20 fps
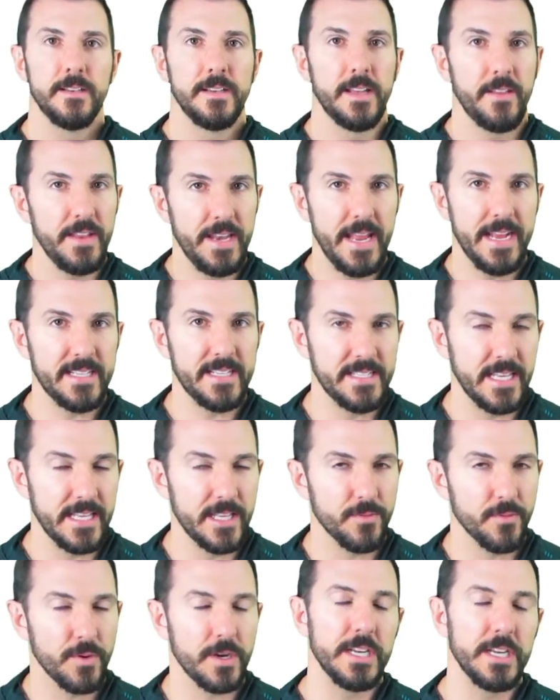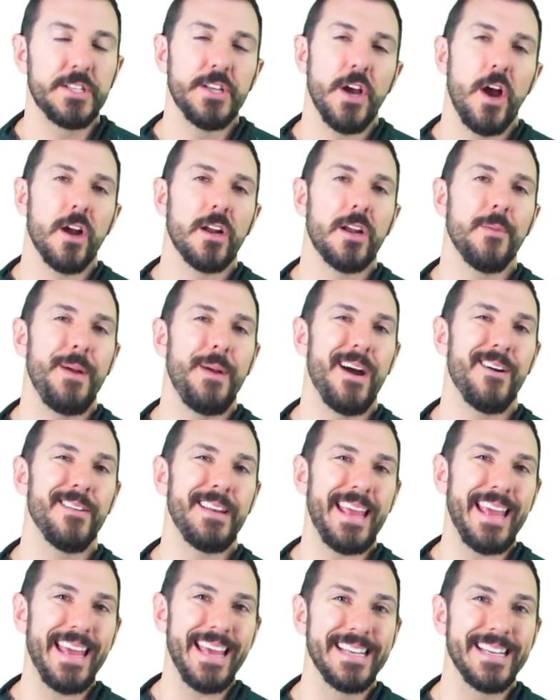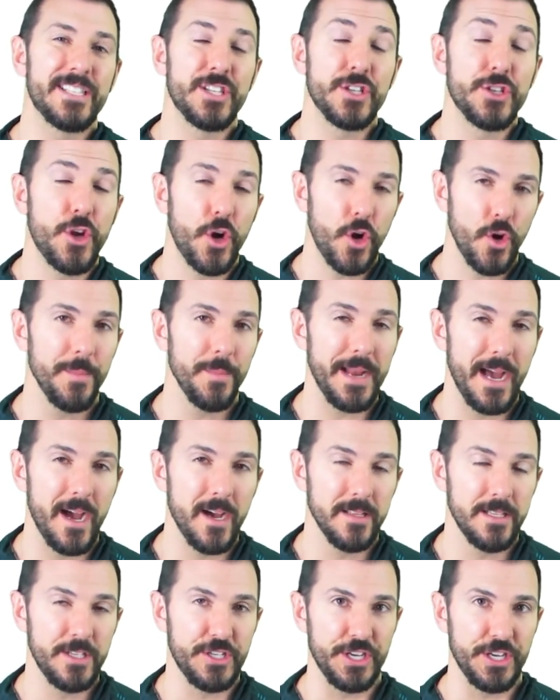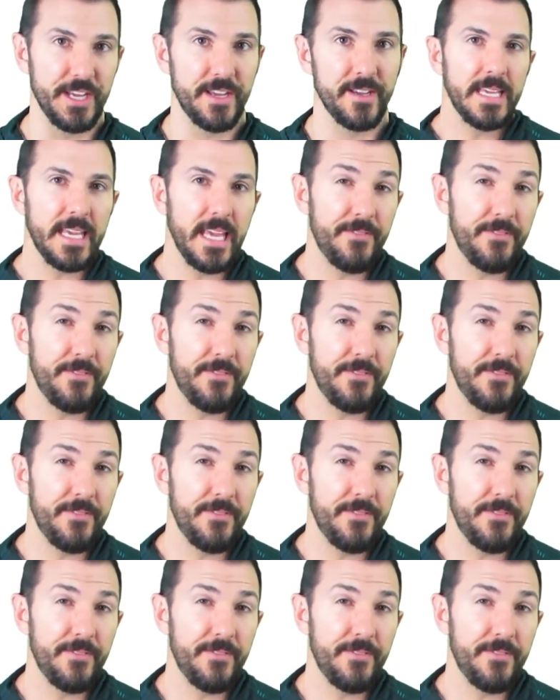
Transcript: Now the next thing that we're going to talk about is terminology.